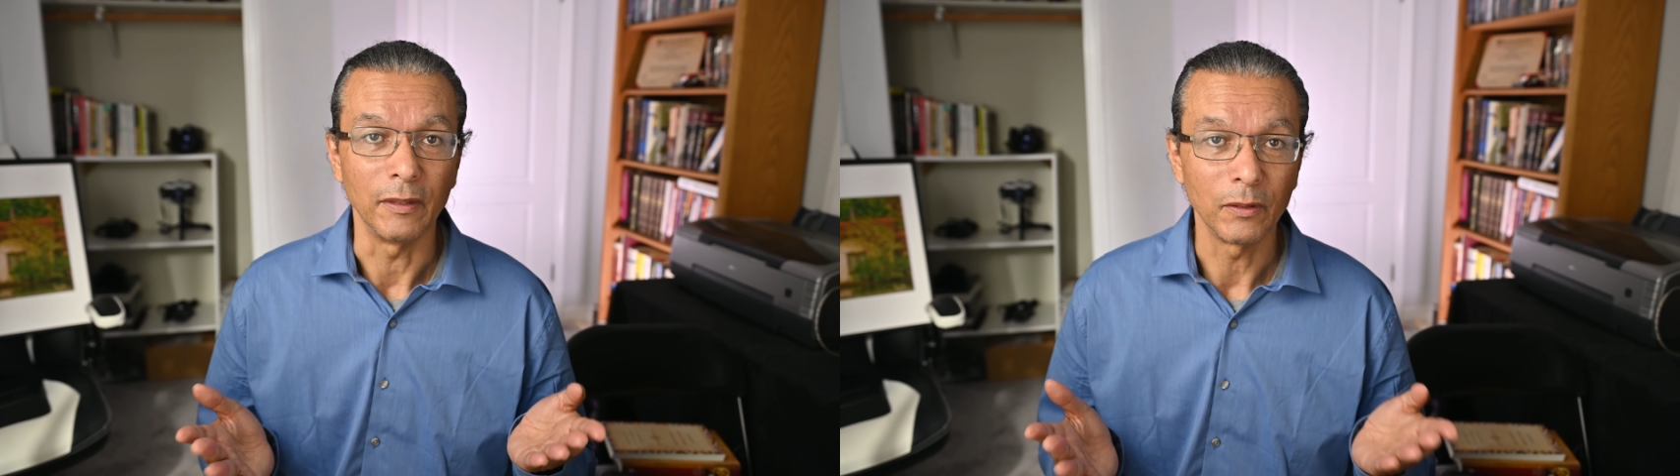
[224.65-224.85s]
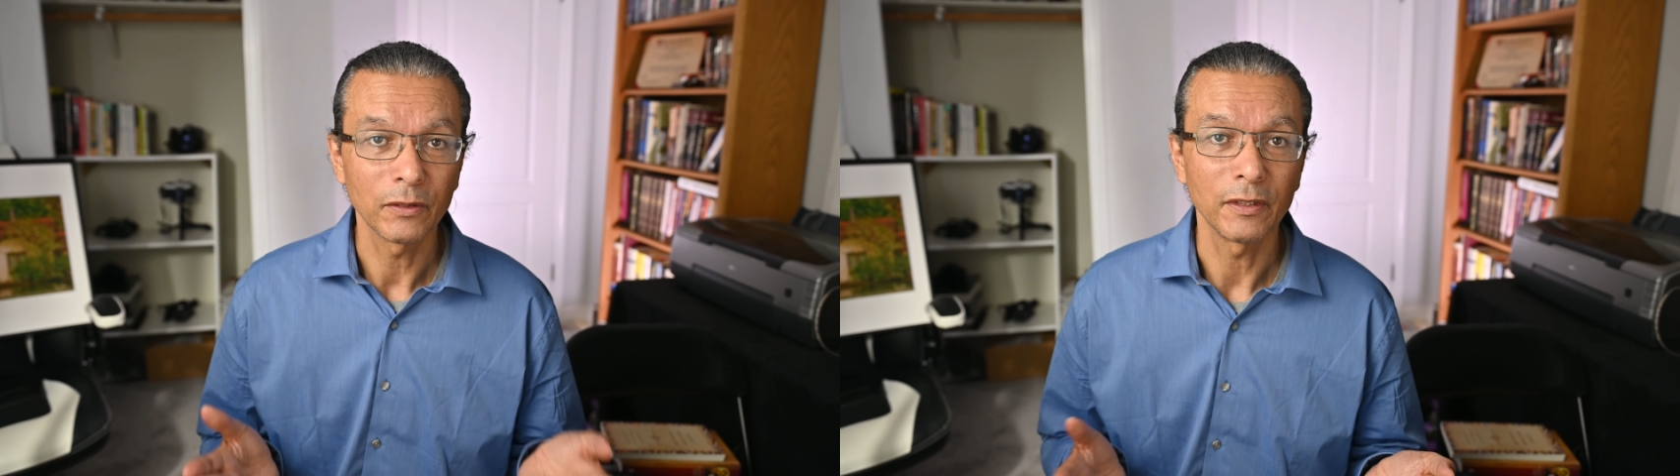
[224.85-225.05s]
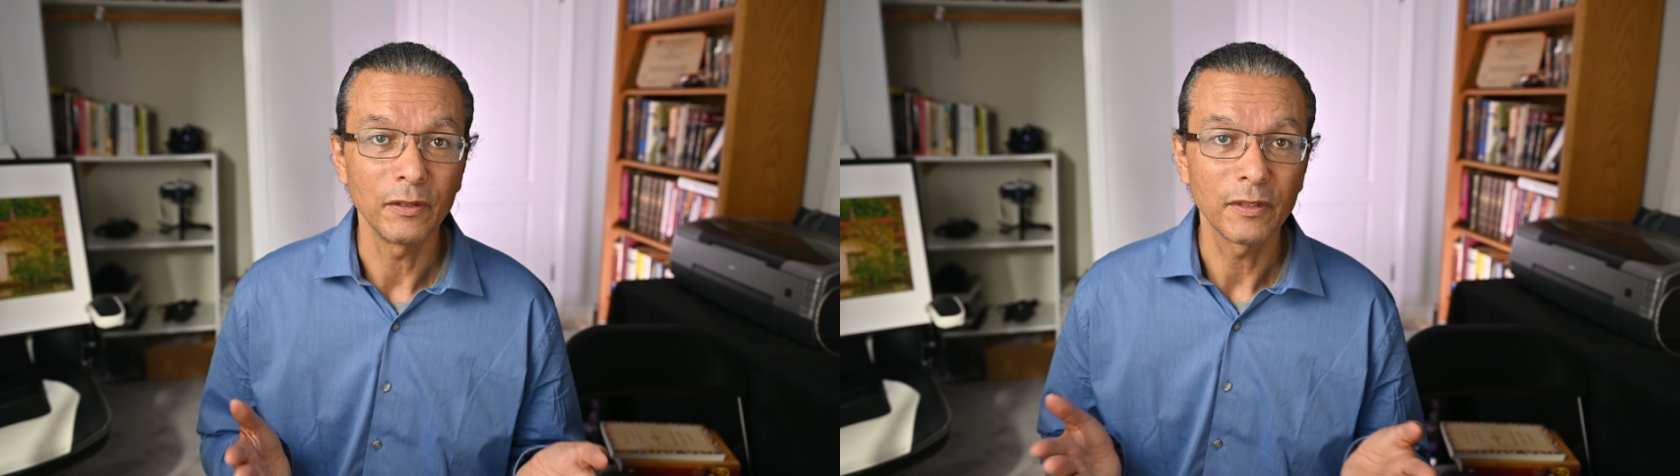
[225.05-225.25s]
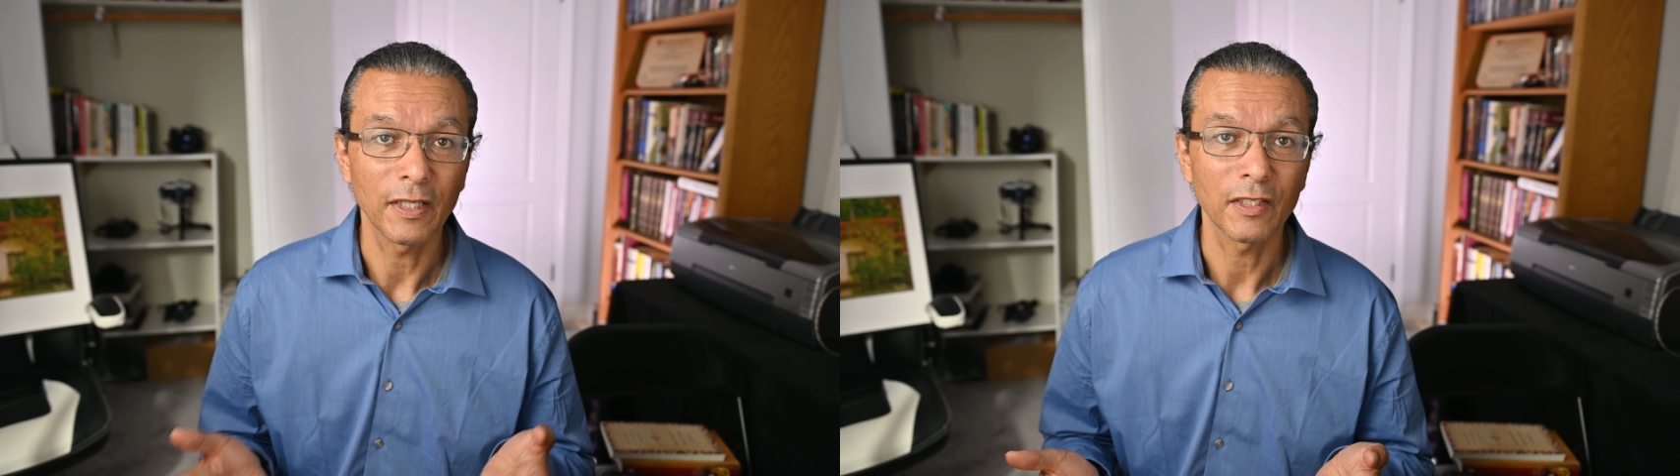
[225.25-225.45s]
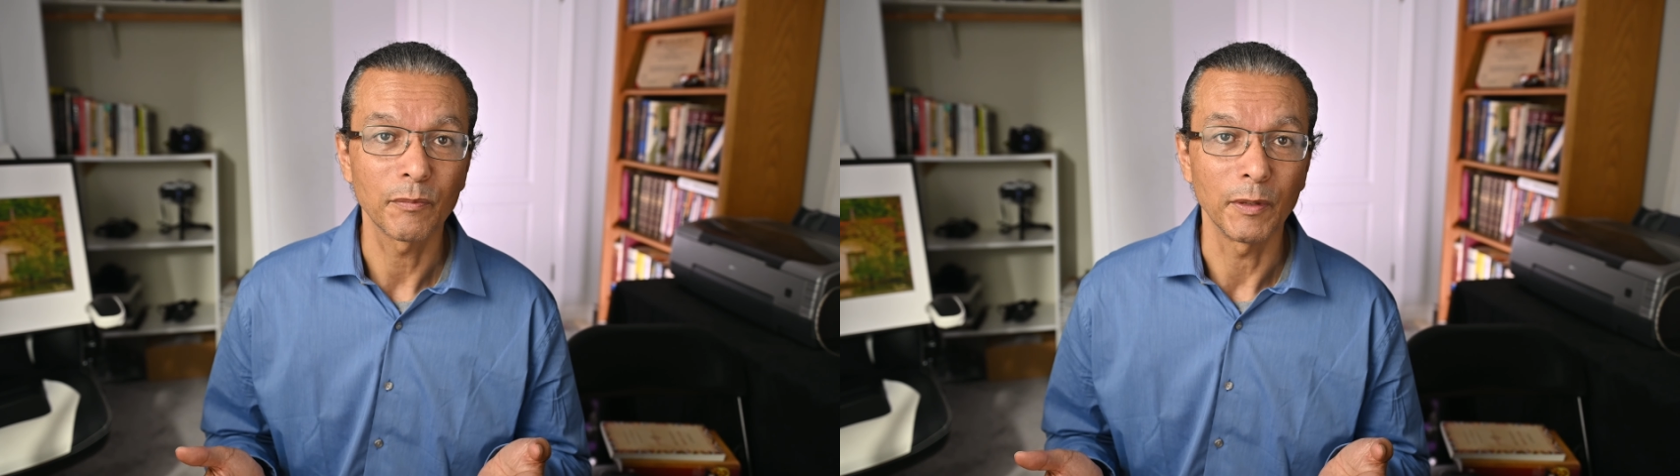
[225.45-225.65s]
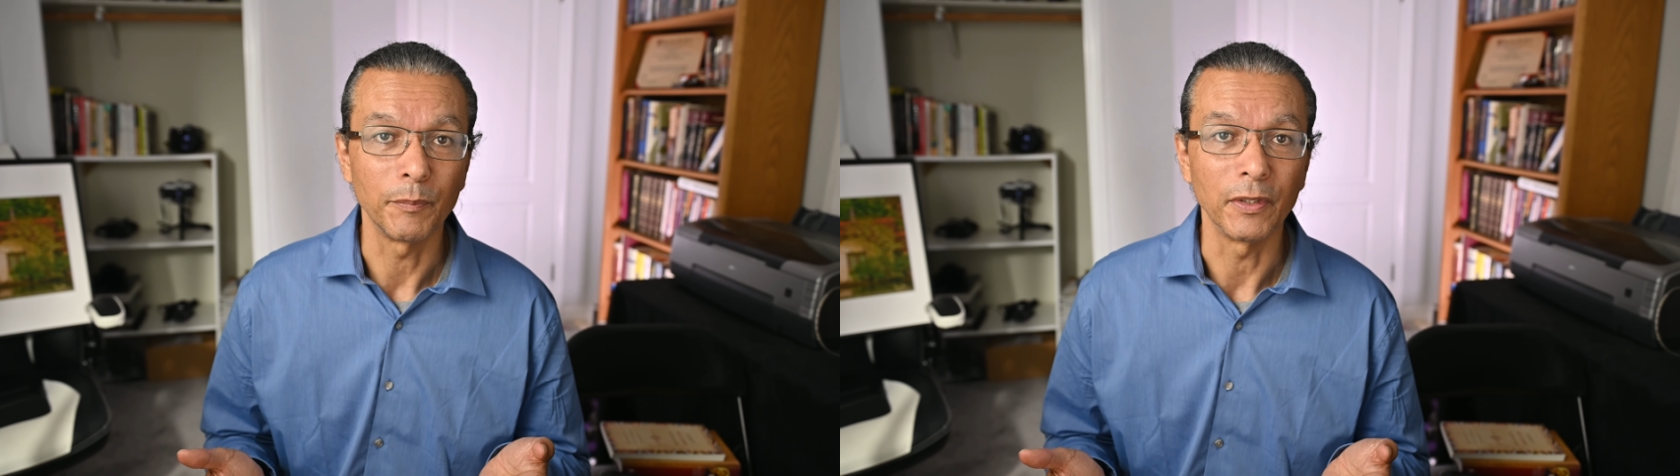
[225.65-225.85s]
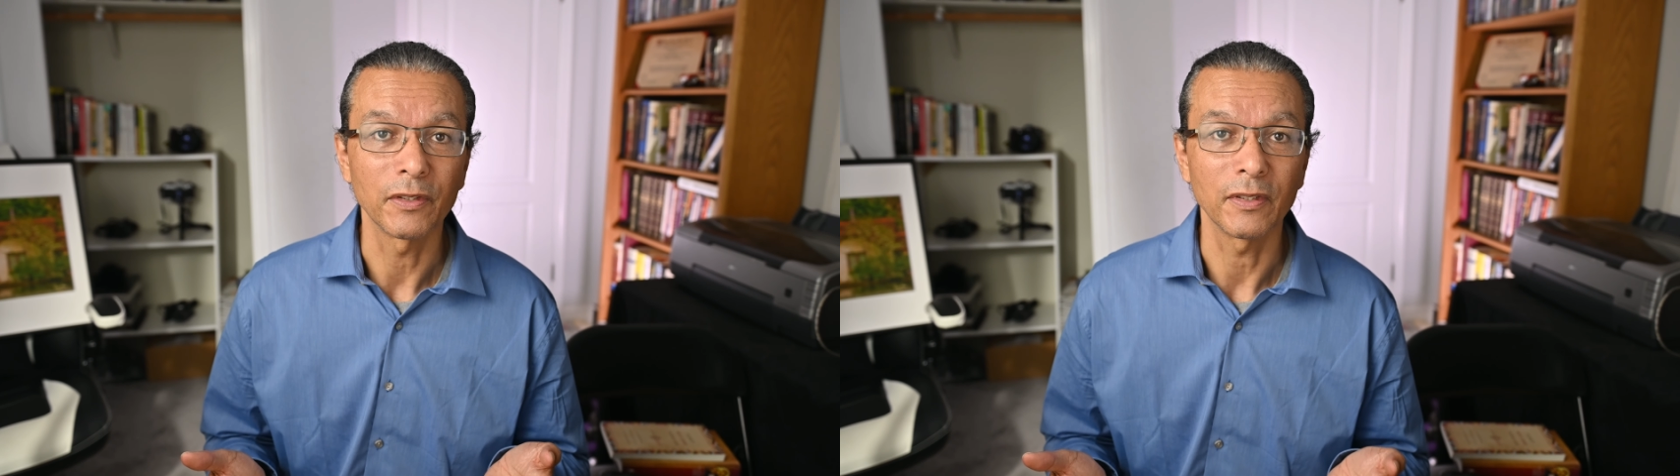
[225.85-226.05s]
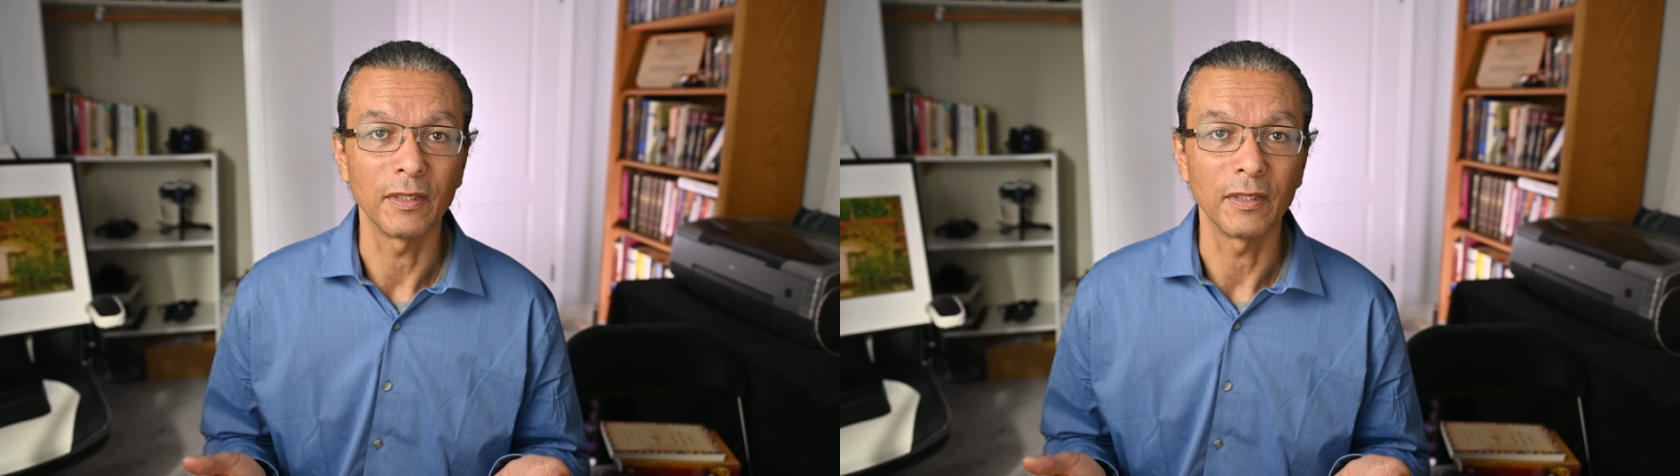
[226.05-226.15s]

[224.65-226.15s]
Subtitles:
the Old and New Testament books